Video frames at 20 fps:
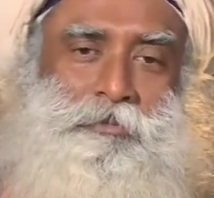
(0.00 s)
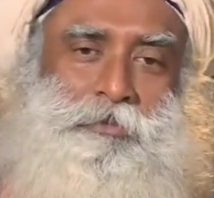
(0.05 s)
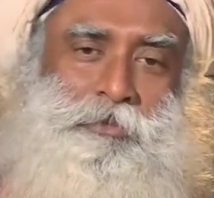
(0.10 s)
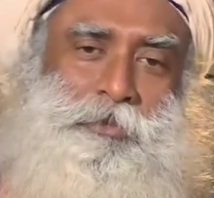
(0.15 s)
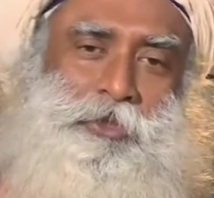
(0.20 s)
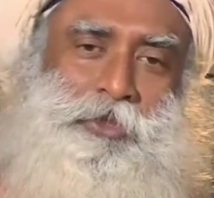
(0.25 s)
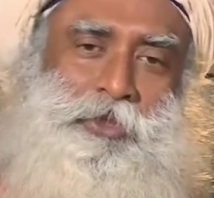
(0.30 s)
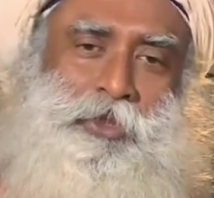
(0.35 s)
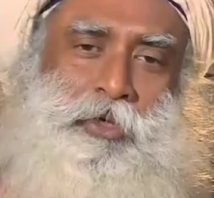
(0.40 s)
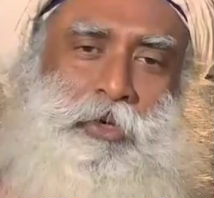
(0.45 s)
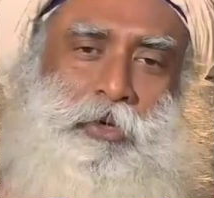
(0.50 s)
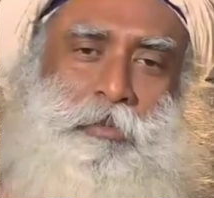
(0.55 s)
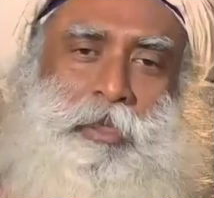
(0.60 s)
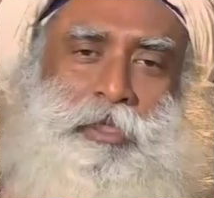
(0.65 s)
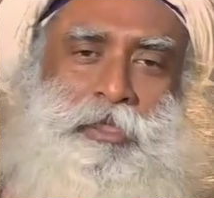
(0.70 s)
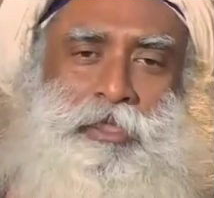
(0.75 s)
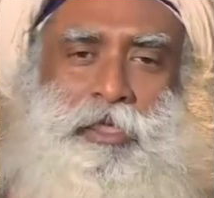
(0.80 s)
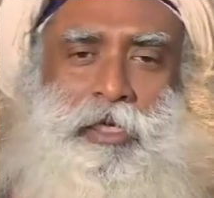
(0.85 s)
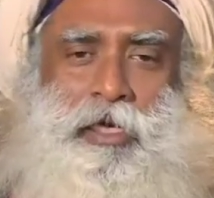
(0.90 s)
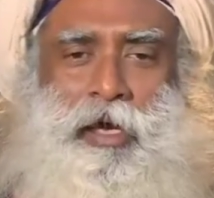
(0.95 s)
so
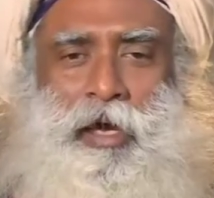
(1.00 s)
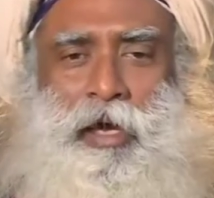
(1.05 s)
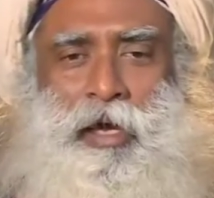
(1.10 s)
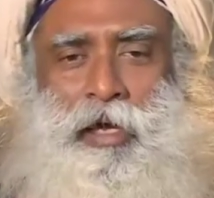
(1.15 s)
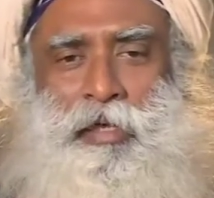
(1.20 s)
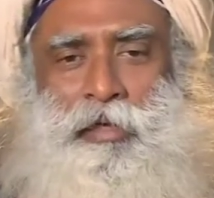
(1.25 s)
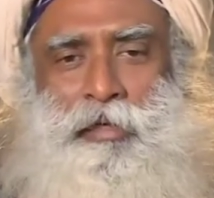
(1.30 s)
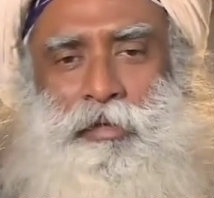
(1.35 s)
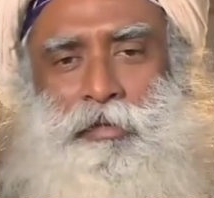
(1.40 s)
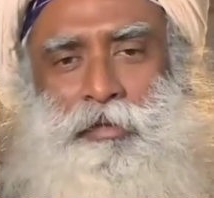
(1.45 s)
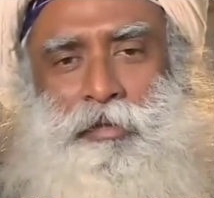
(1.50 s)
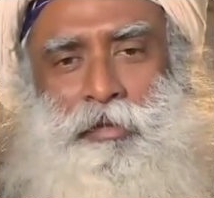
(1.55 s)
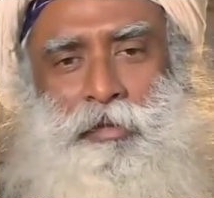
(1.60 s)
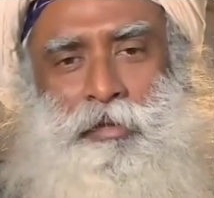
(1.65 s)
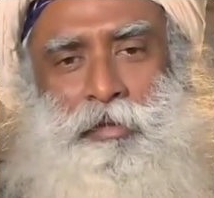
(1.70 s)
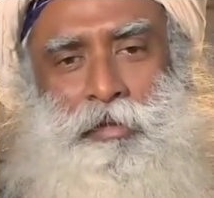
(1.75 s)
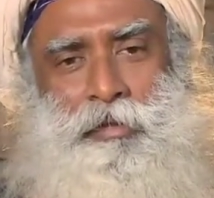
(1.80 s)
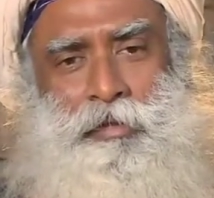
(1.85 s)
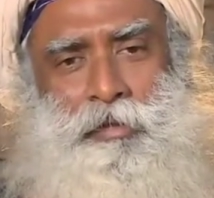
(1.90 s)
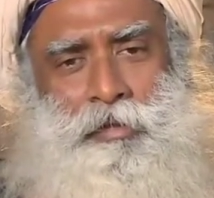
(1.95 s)
much guile,
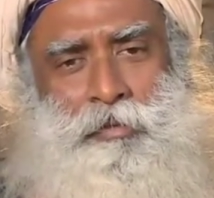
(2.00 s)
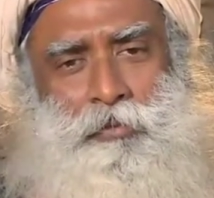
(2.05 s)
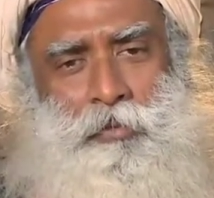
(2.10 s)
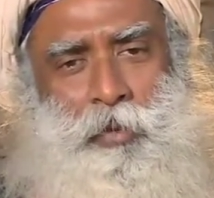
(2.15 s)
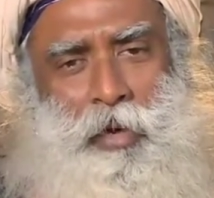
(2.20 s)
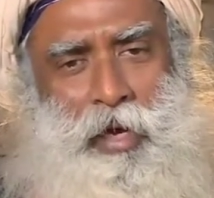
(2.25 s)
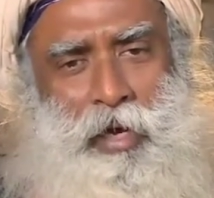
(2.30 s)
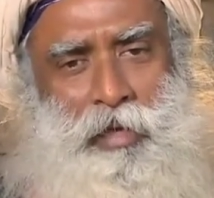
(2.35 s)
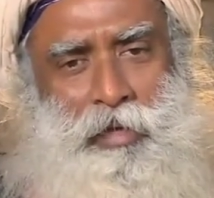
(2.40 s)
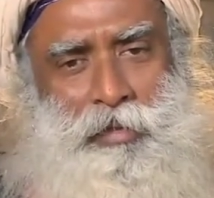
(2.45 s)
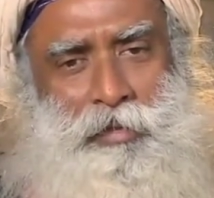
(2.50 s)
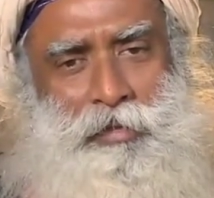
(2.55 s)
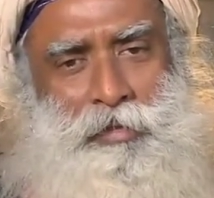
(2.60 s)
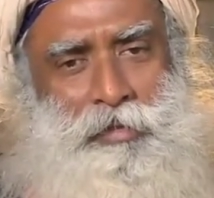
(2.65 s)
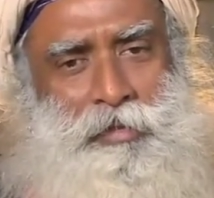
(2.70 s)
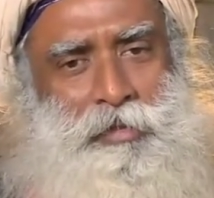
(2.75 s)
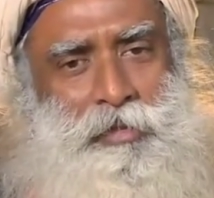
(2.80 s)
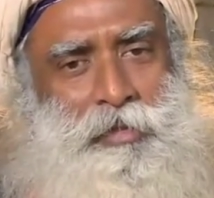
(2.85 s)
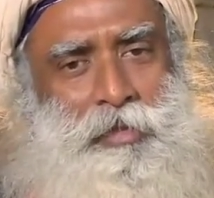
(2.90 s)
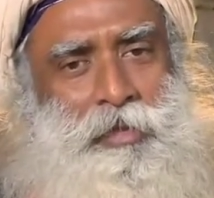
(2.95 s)

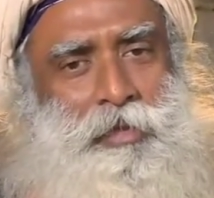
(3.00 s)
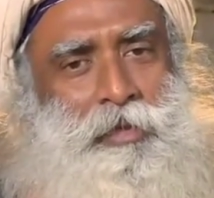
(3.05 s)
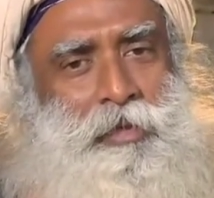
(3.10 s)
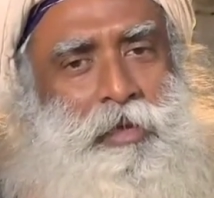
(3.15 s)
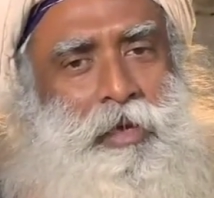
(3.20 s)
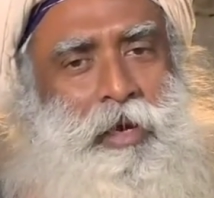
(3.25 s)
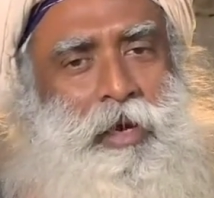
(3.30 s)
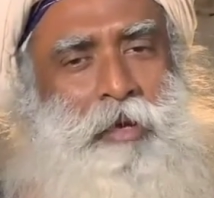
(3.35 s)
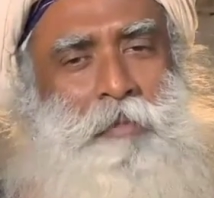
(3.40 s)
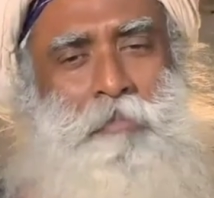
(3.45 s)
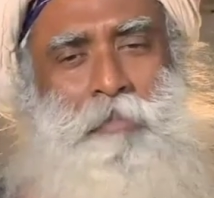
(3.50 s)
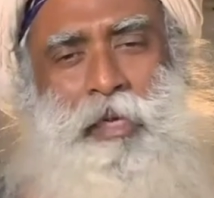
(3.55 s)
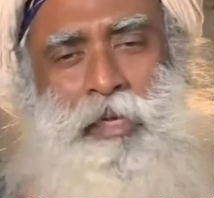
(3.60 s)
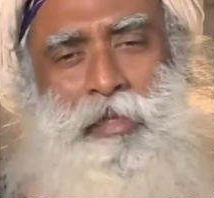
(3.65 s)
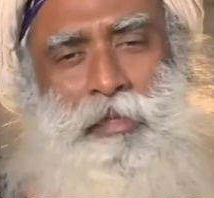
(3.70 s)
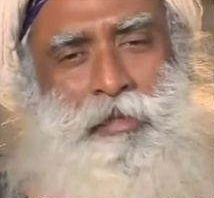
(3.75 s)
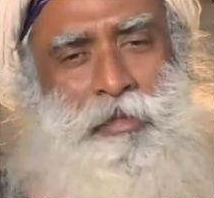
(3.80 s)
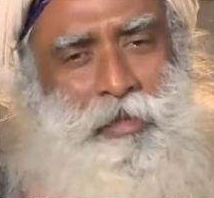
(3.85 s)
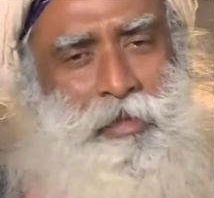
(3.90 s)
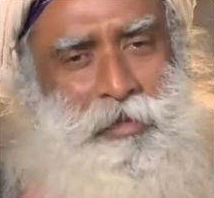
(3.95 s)
violence and
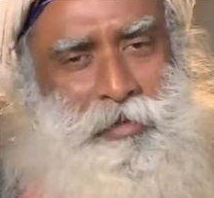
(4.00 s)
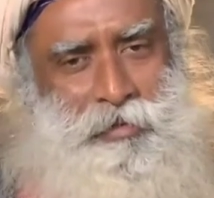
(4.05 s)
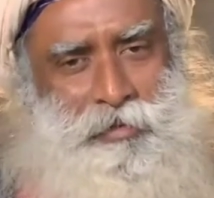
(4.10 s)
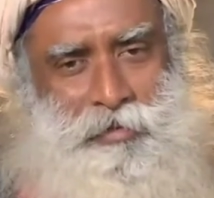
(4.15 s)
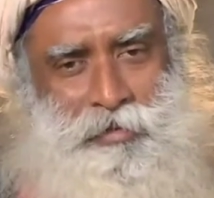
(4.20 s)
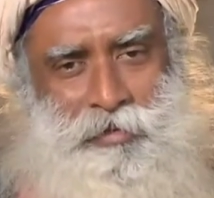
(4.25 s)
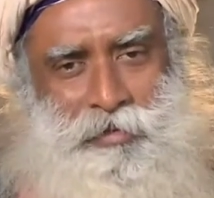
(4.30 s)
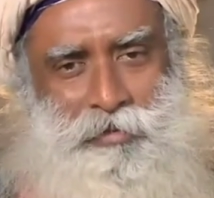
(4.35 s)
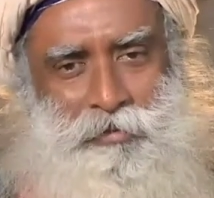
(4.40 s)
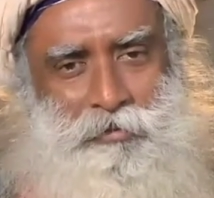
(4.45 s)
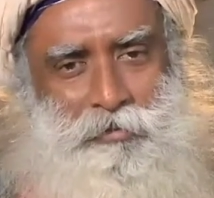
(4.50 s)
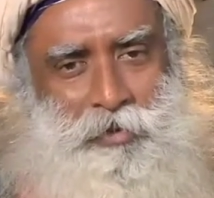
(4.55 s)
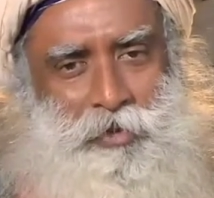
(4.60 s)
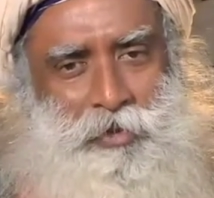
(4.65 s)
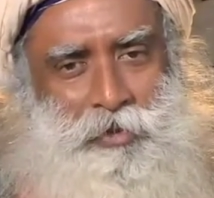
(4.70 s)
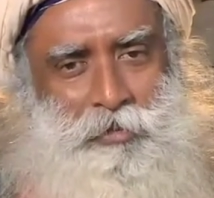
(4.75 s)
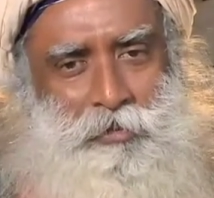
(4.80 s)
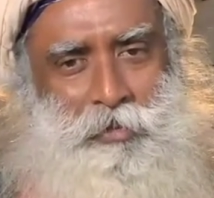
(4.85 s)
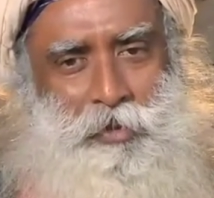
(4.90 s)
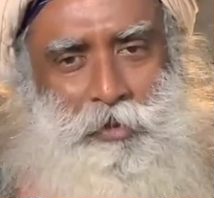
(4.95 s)
many things
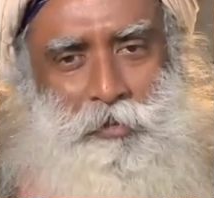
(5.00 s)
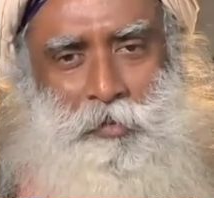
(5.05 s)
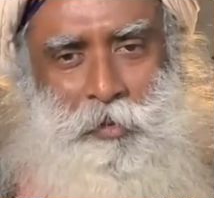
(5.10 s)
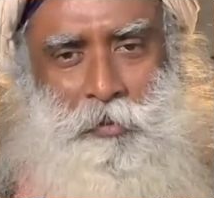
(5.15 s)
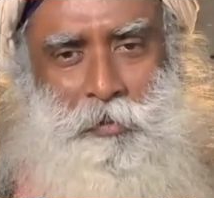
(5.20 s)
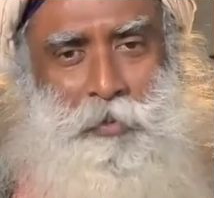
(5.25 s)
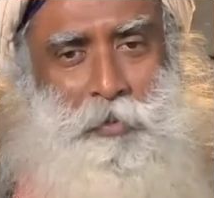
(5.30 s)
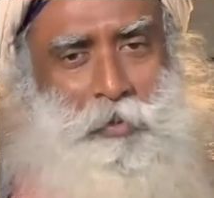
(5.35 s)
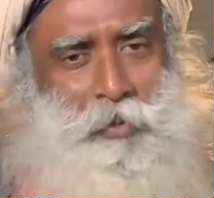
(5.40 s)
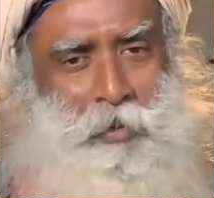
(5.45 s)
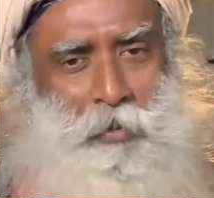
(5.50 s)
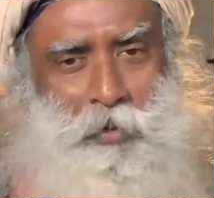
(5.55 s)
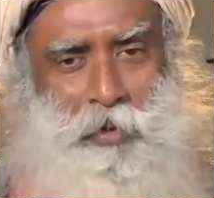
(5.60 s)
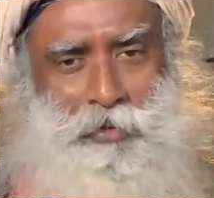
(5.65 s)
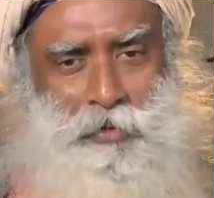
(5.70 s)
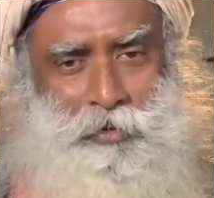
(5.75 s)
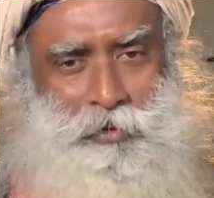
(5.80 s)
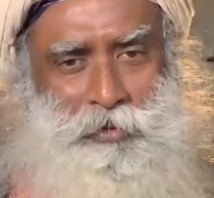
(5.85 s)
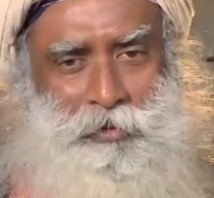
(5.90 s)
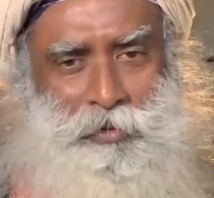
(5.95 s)
which most people wouldn't
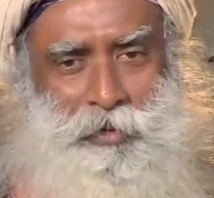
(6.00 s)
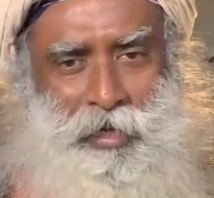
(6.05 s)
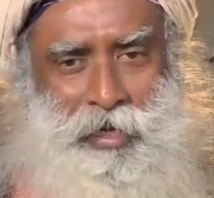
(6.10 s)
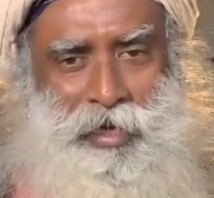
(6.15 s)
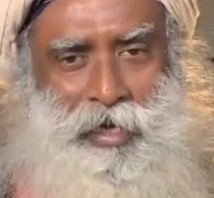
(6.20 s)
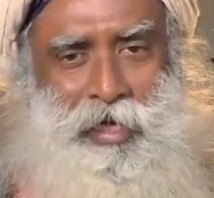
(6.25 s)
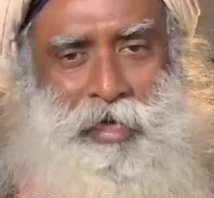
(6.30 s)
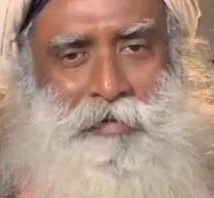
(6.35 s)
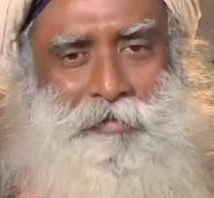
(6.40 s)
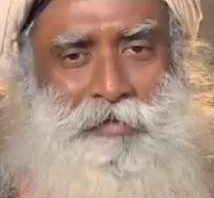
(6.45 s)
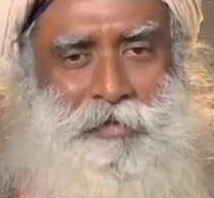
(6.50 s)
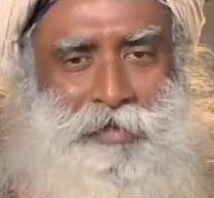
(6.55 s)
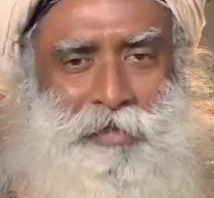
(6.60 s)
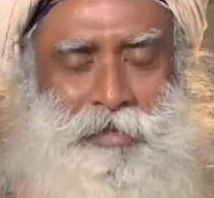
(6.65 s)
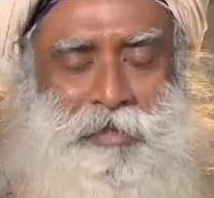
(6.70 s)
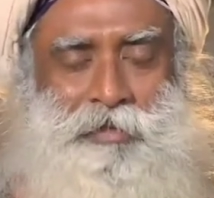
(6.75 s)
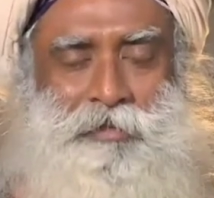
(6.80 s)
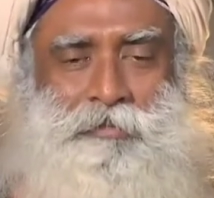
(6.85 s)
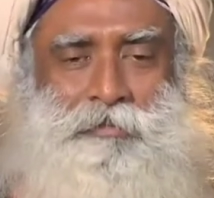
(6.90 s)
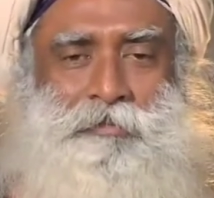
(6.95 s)
want to do in their lives.